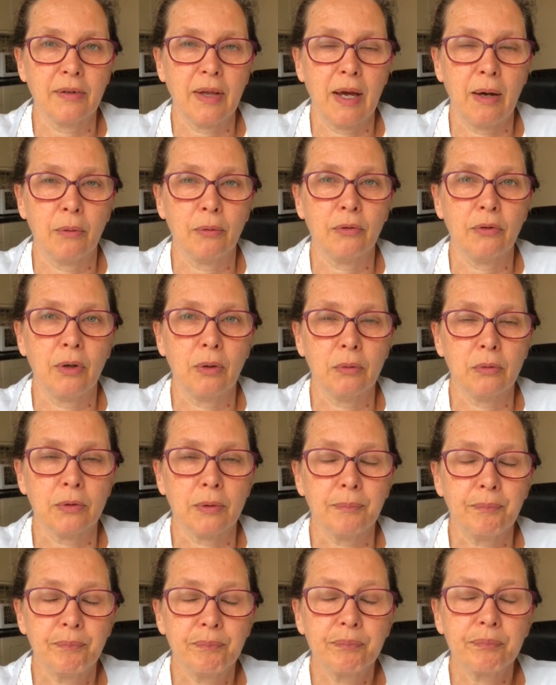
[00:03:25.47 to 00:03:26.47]
household.
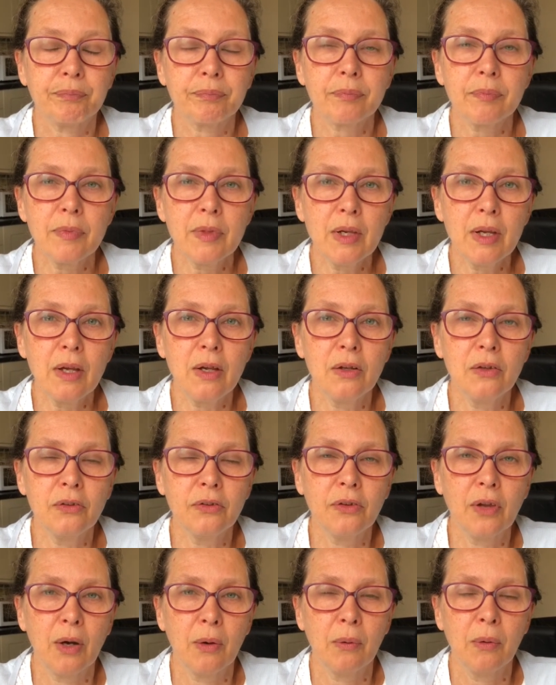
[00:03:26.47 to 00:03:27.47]

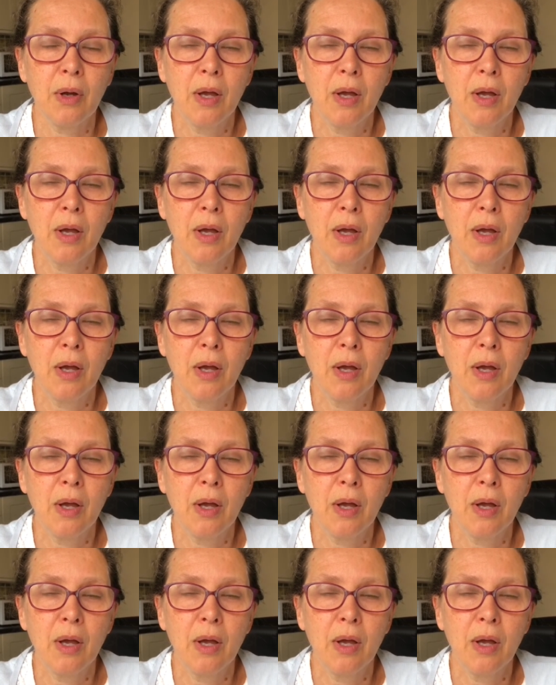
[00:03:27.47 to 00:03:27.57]
So